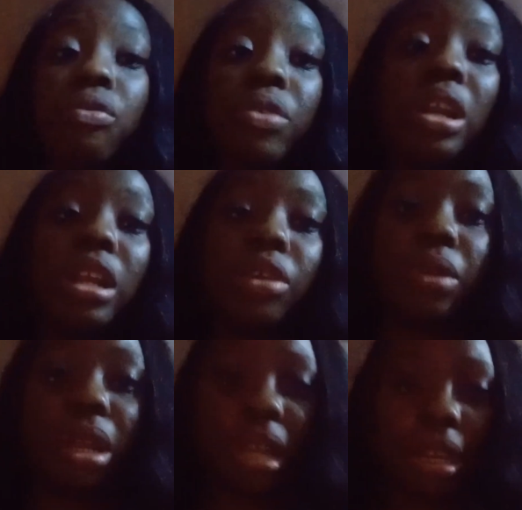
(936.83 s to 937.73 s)

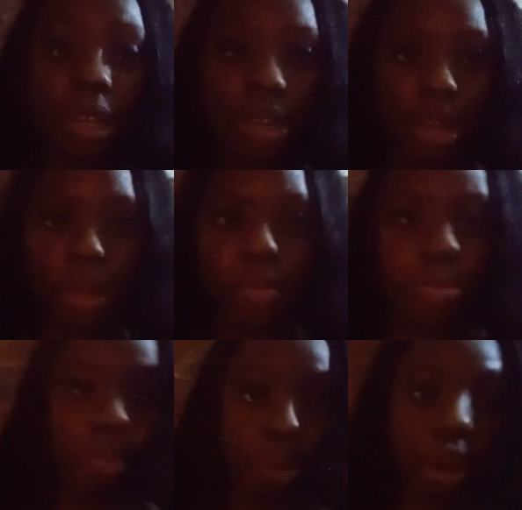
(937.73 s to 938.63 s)
really need a
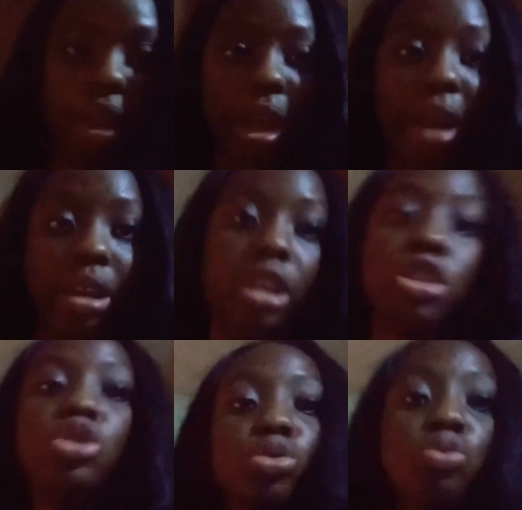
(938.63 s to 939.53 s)
break. I
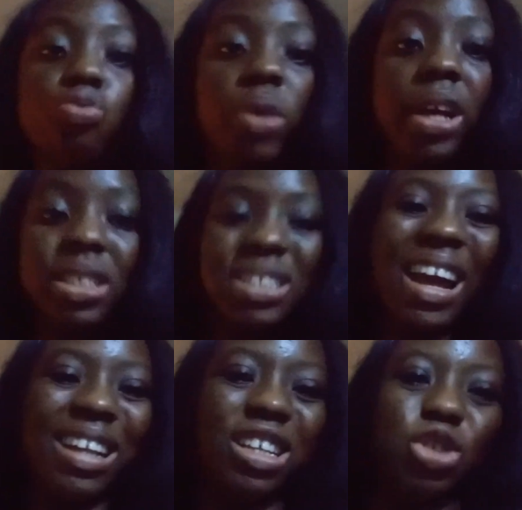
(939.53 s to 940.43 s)
need to rest.
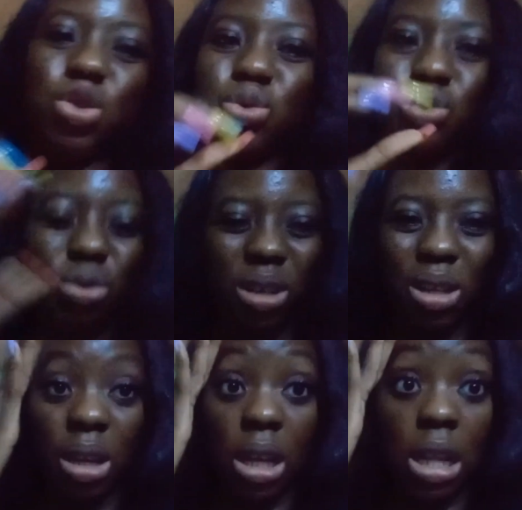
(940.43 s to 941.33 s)
I need to
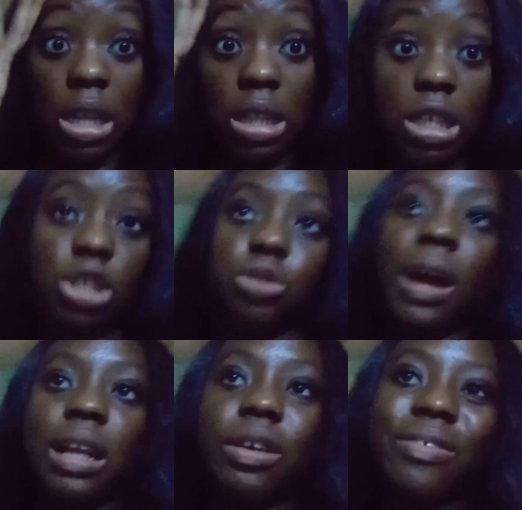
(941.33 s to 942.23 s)

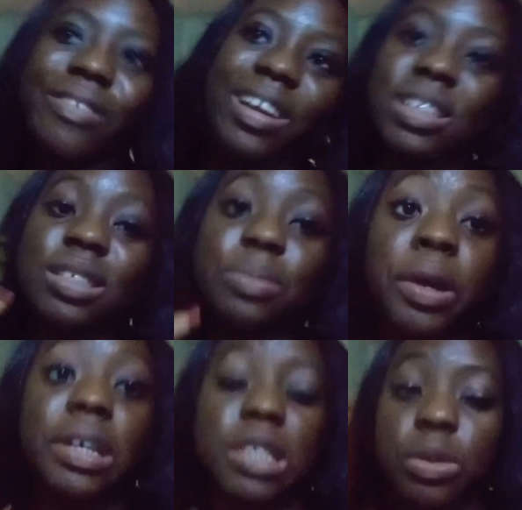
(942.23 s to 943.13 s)
literally rest
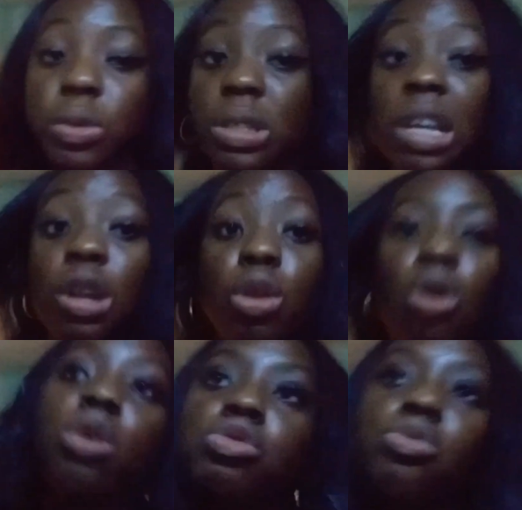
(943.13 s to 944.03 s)
because it was a
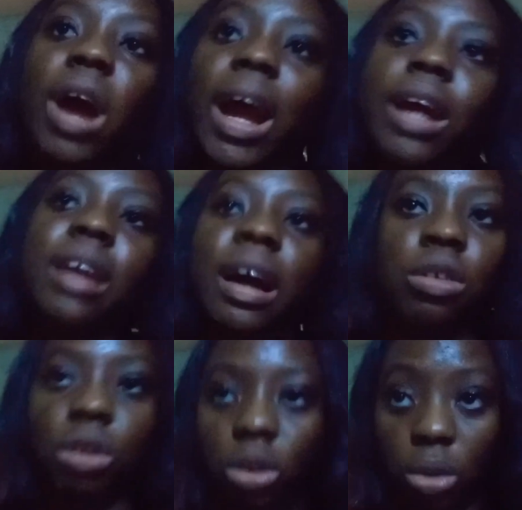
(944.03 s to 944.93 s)
long ride.
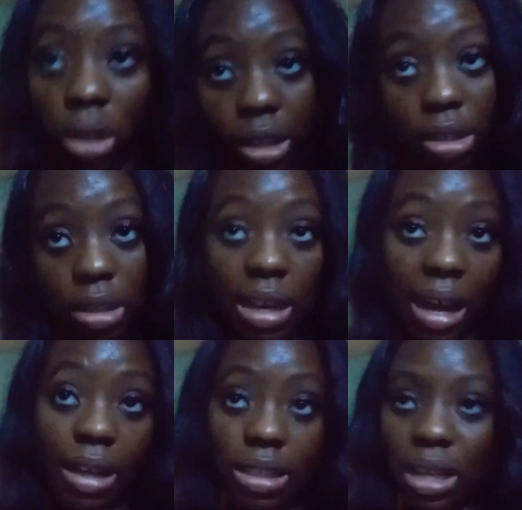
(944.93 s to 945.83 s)
And not only
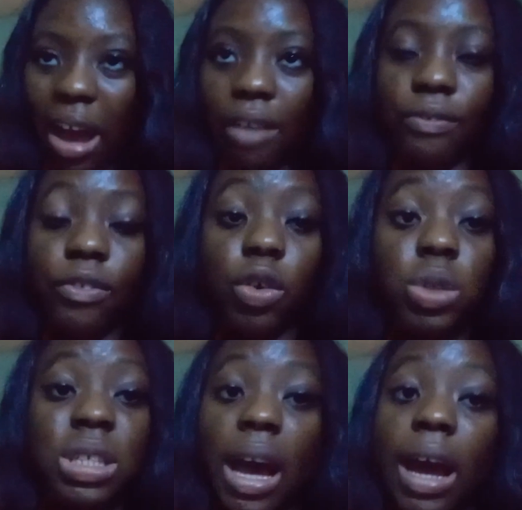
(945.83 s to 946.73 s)
that, I
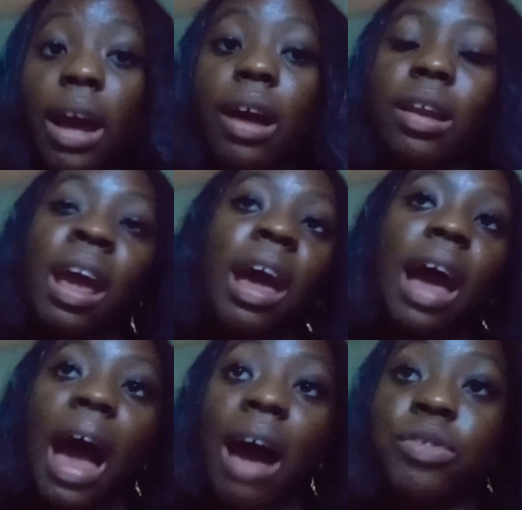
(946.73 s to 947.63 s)
feel tired.
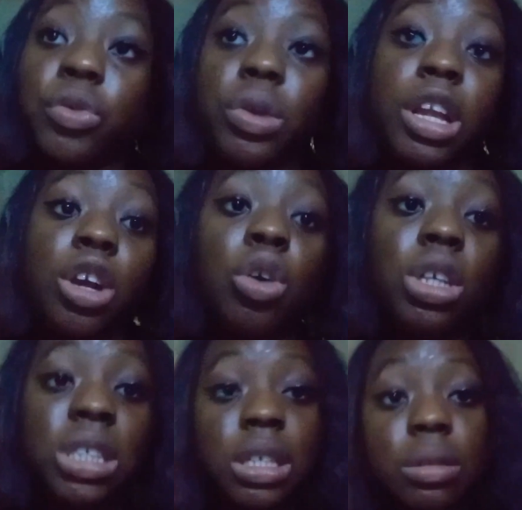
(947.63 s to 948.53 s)
I haven't really
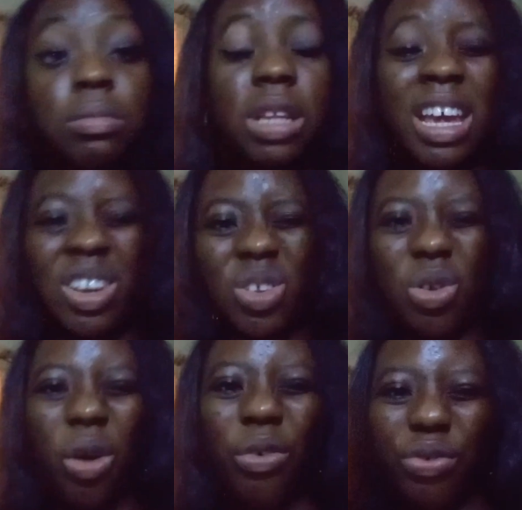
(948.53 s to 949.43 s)
gotten
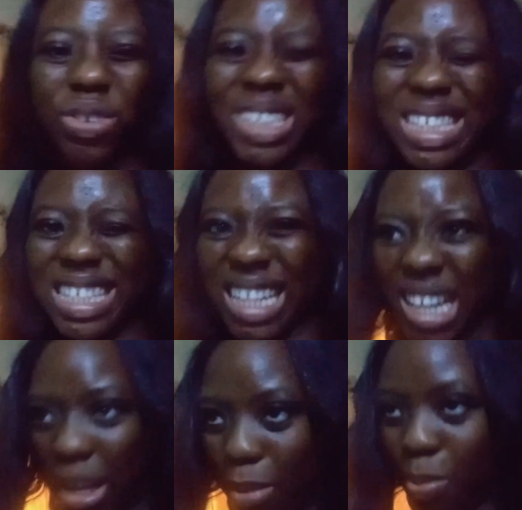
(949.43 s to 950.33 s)
enough
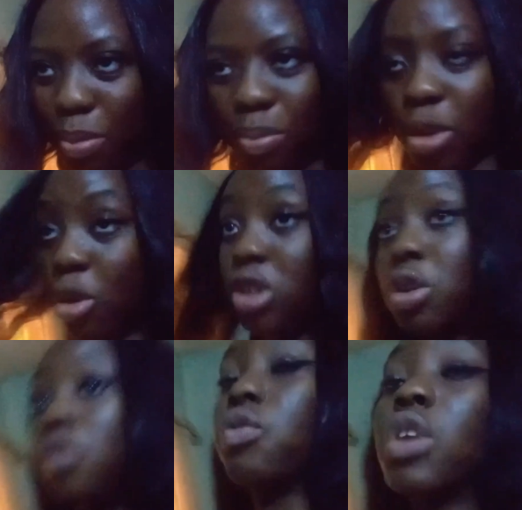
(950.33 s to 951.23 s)
sleep
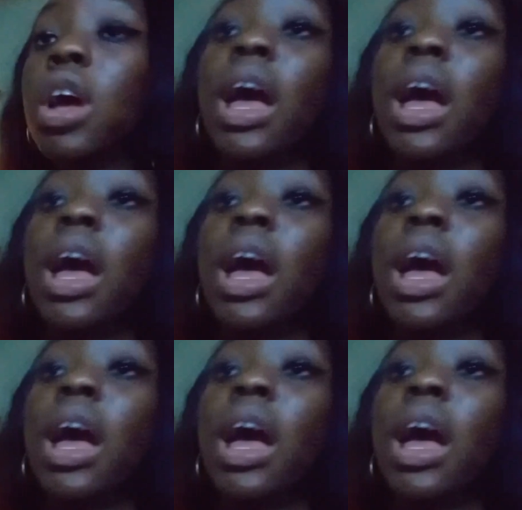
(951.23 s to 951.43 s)
because of